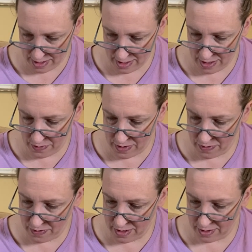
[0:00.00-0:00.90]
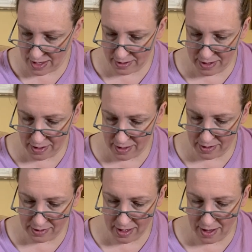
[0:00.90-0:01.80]
And then this, I think
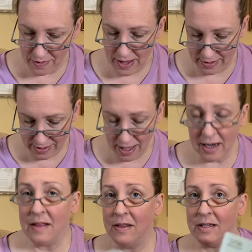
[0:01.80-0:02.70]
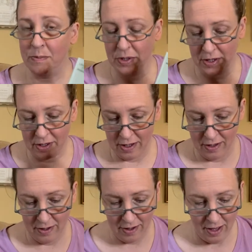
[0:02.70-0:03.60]
that's it. That's it in this book.
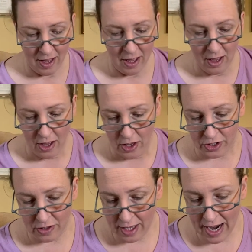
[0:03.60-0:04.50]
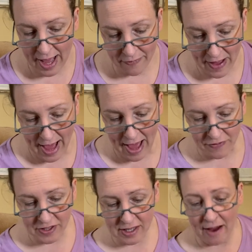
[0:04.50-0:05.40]
So then I have
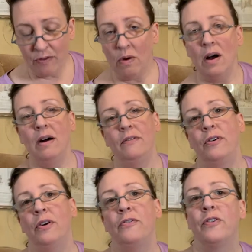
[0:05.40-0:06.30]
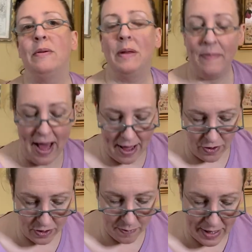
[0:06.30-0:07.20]
several of her freebie
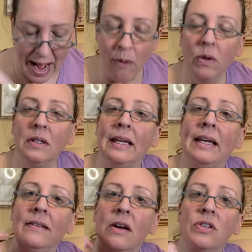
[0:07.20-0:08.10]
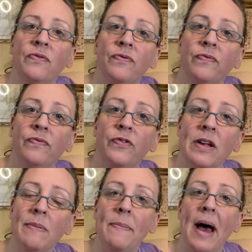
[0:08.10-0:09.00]
patterns, but I will link those
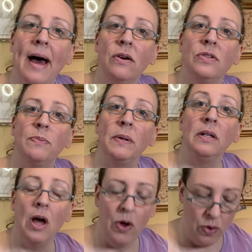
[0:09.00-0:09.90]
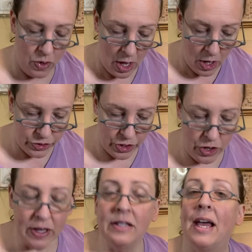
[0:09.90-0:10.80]
freebie patterns below so you
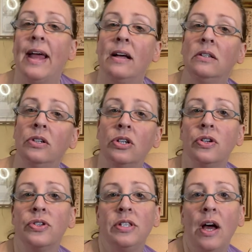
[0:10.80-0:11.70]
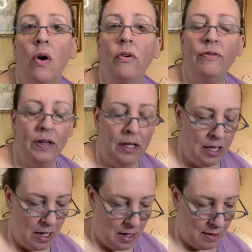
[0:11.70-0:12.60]
can take a look yourself.
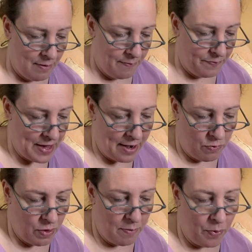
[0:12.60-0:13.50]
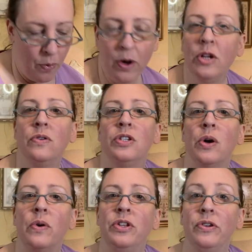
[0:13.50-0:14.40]
I don't want to bore you
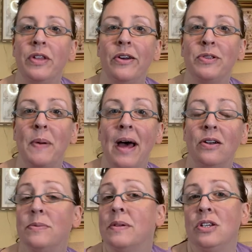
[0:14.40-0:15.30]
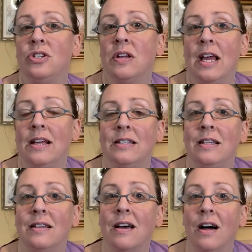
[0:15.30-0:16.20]
showing you those patterns because you can't see
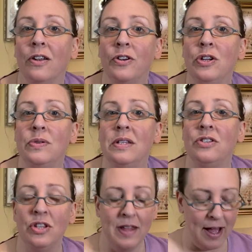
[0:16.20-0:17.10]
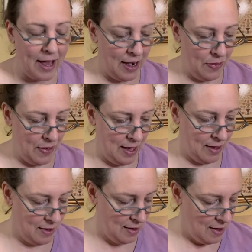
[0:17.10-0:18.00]
the color usage and that kind of thing.
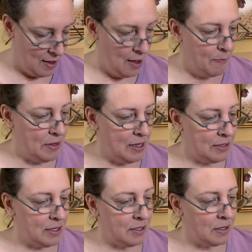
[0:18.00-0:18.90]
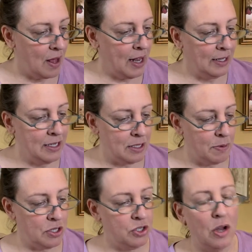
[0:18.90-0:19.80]
But this is
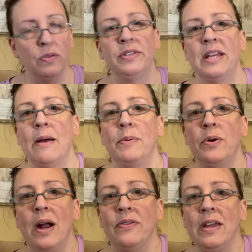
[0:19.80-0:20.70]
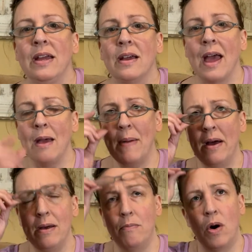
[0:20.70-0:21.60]
Elizabeth Jones Sampler. I think it came out
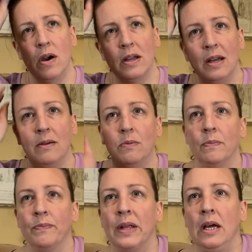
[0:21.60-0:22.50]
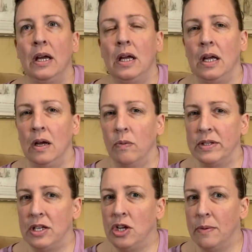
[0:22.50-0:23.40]
at market, was
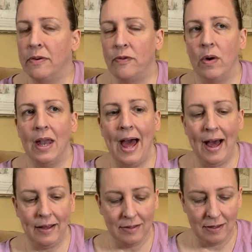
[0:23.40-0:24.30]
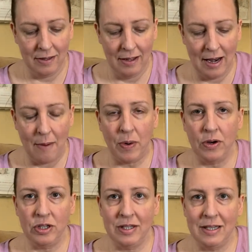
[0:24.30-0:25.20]
it year before last? And I
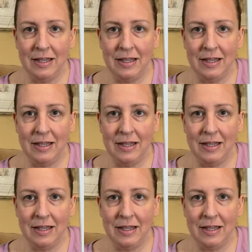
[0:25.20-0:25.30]
purchased it